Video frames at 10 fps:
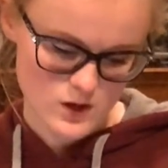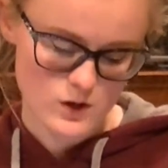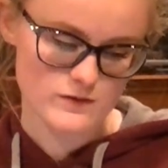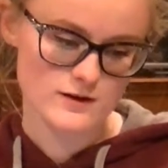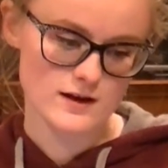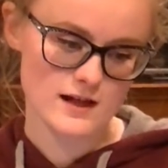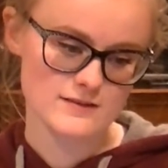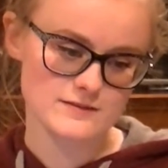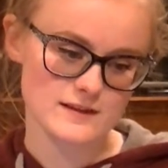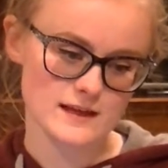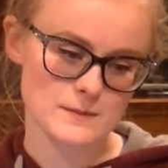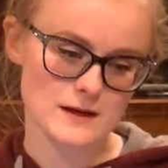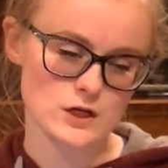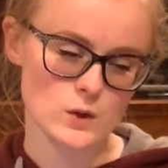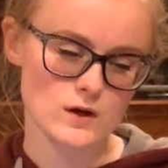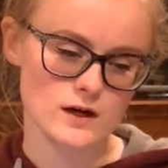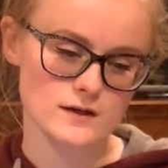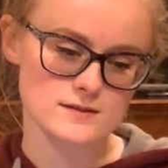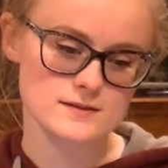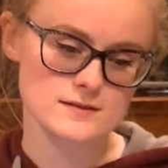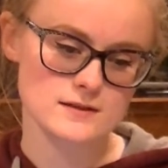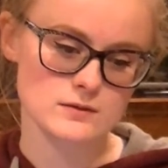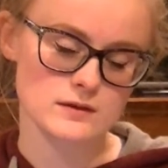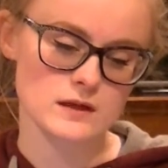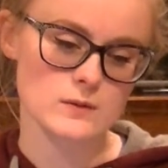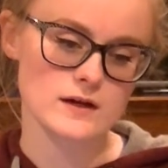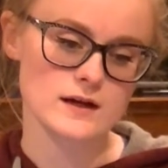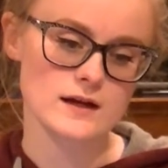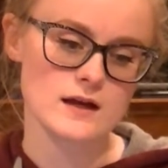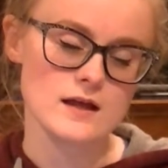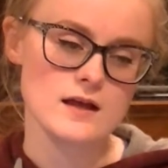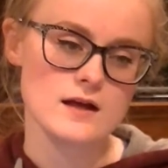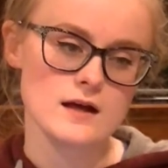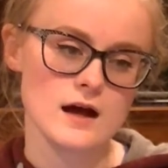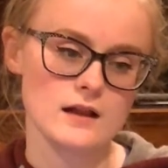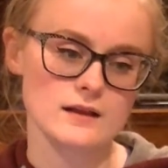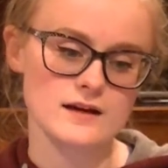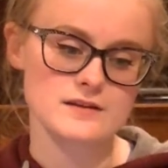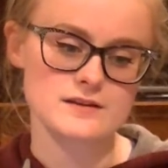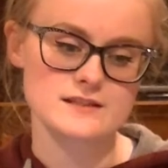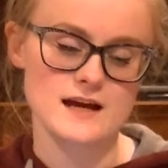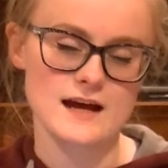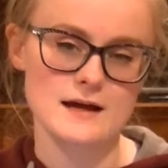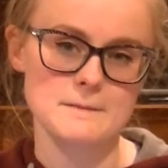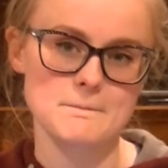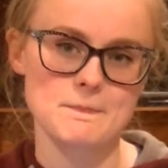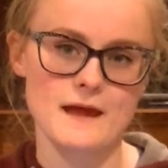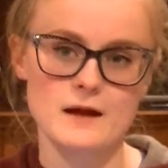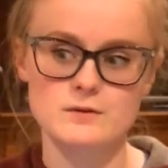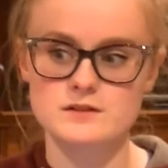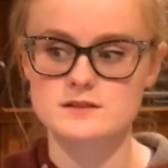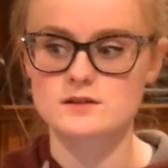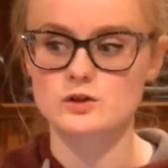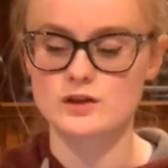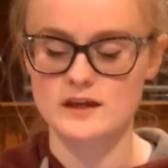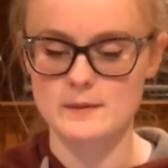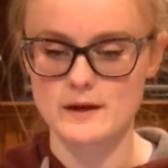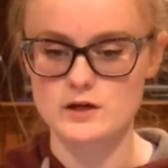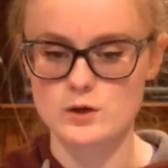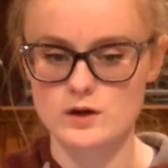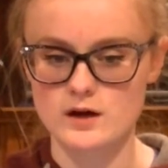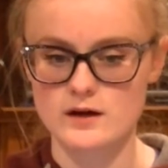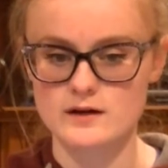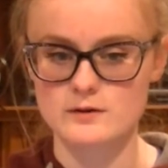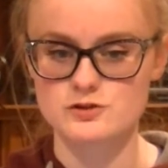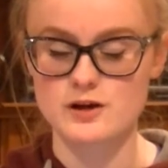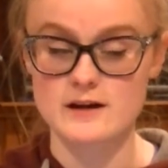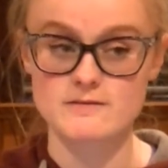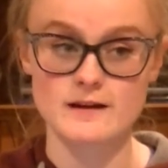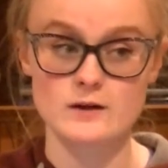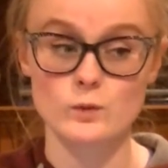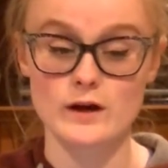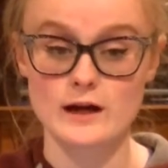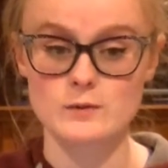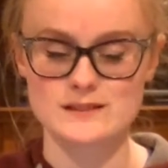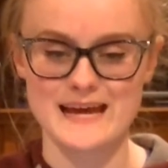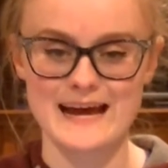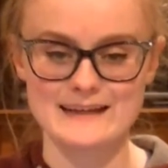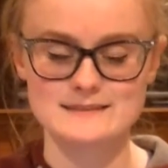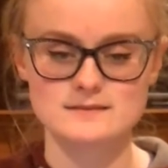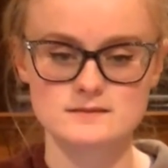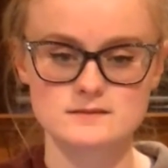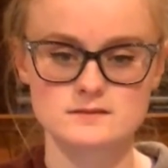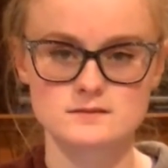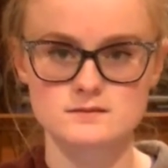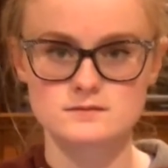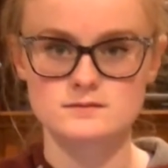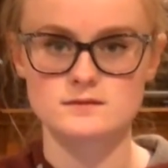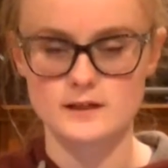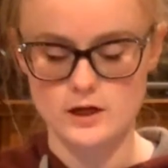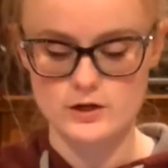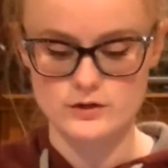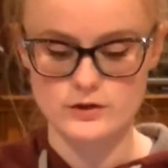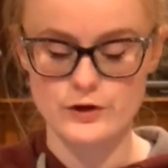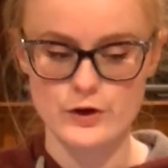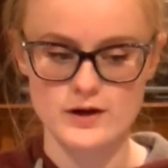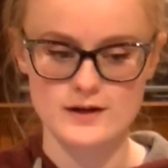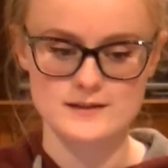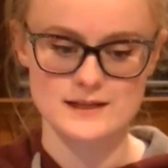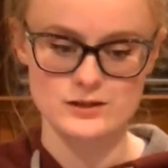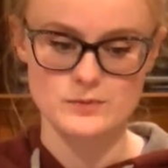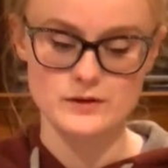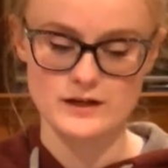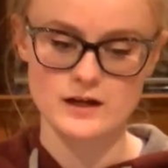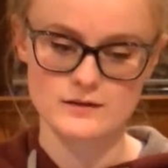Overall, I feel like my note cards didn't really work. A lot of the time, I was looking at my note card and I was trying to find where I was at, like on the note card, because I only put